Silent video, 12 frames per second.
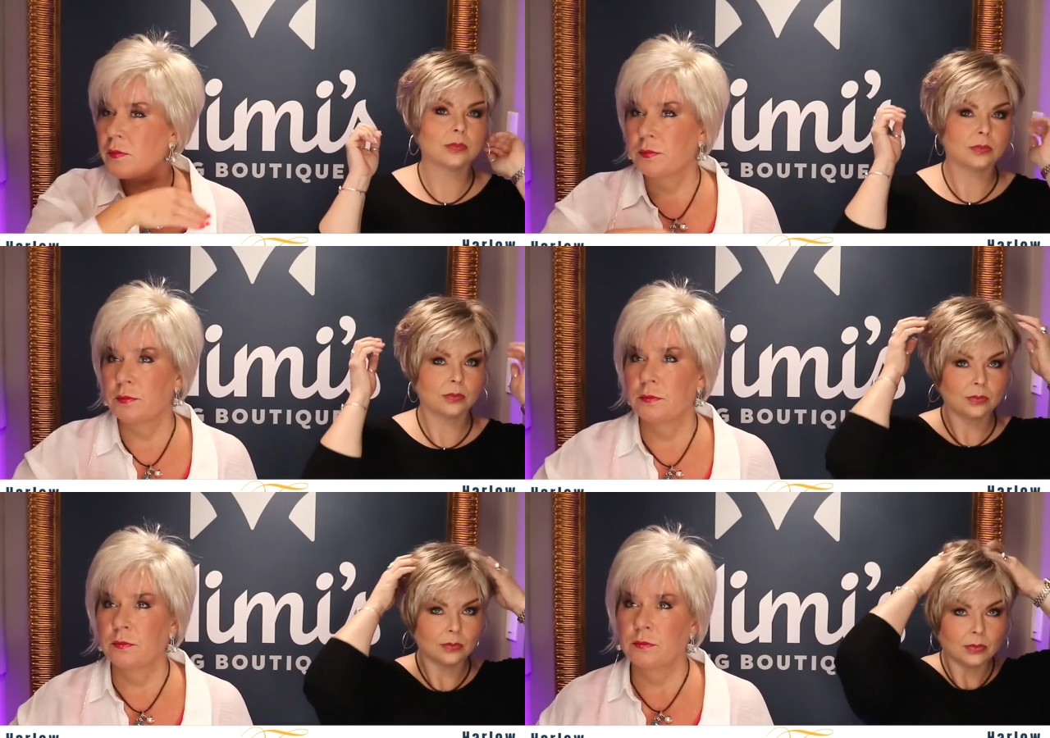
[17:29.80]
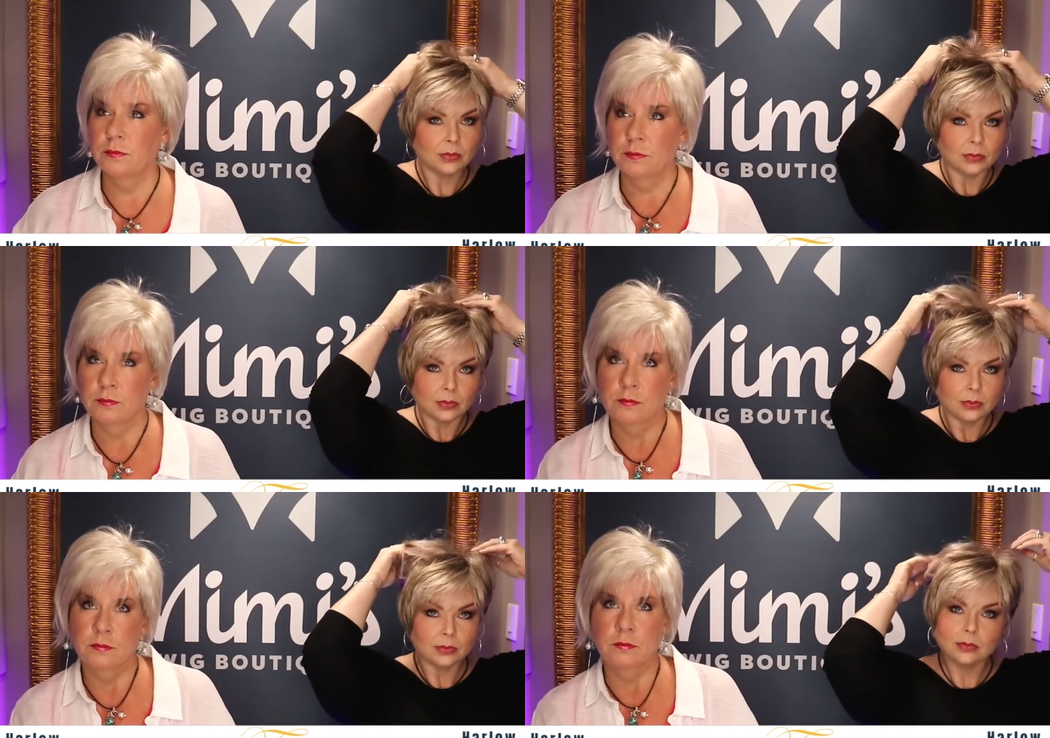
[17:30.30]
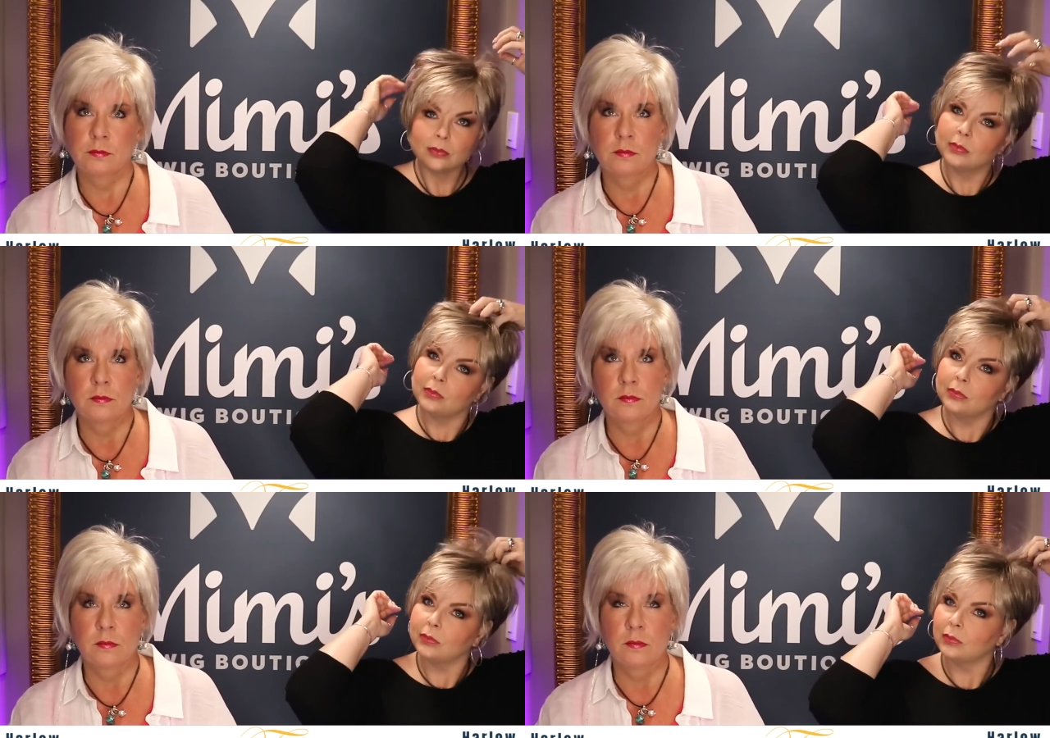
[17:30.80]

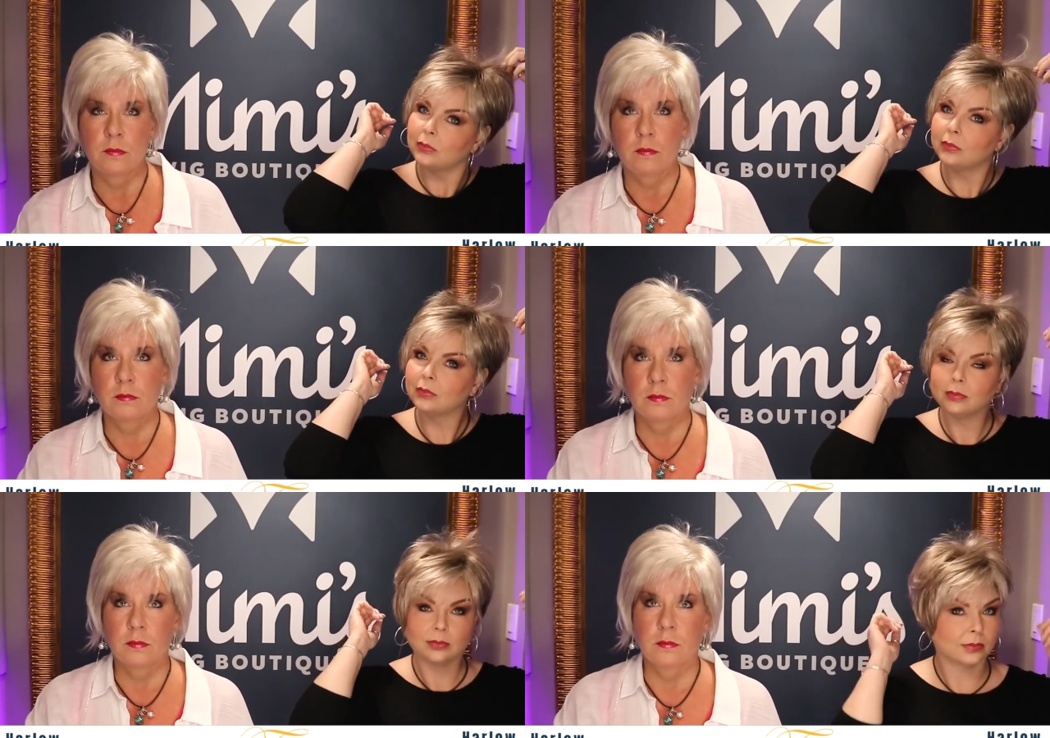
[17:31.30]
[no speech]